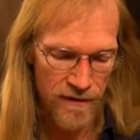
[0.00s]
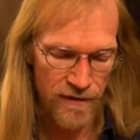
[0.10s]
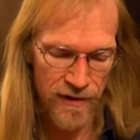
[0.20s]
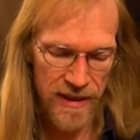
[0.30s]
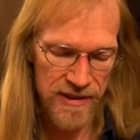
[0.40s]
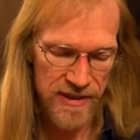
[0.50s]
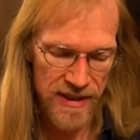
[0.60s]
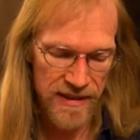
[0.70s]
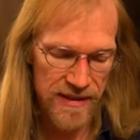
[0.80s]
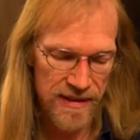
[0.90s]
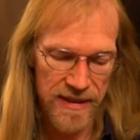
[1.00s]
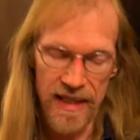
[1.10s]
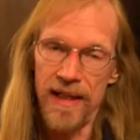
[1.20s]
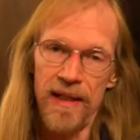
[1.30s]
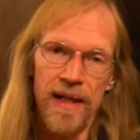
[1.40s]
For instance,
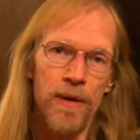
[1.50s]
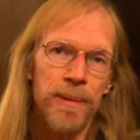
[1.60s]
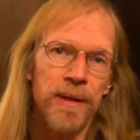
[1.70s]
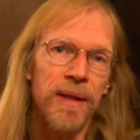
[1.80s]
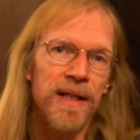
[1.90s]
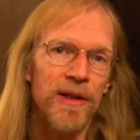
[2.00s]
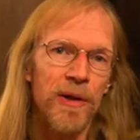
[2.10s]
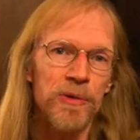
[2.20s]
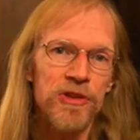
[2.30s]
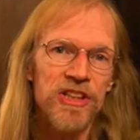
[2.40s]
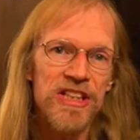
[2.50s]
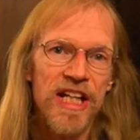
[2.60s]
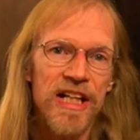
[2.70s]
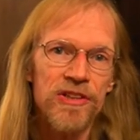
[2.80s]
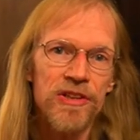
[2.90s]
I'll pick my low G
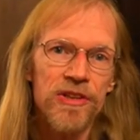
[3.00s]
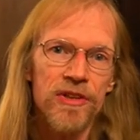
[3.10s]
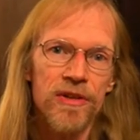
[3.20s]
chanter